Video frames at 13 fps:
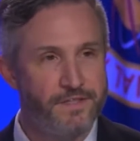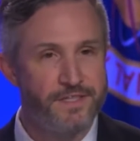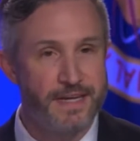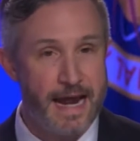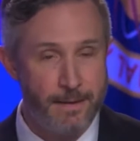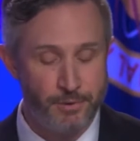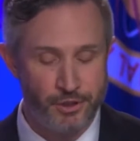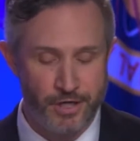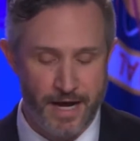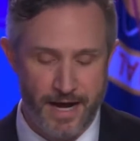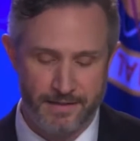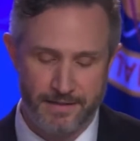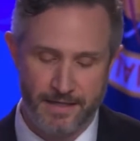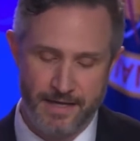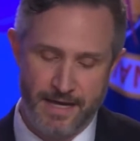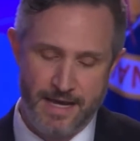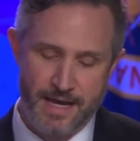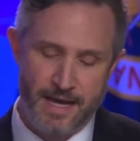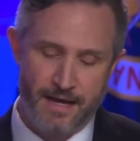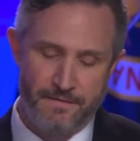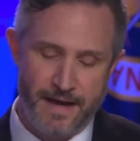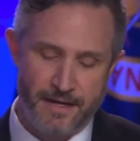snapshot of how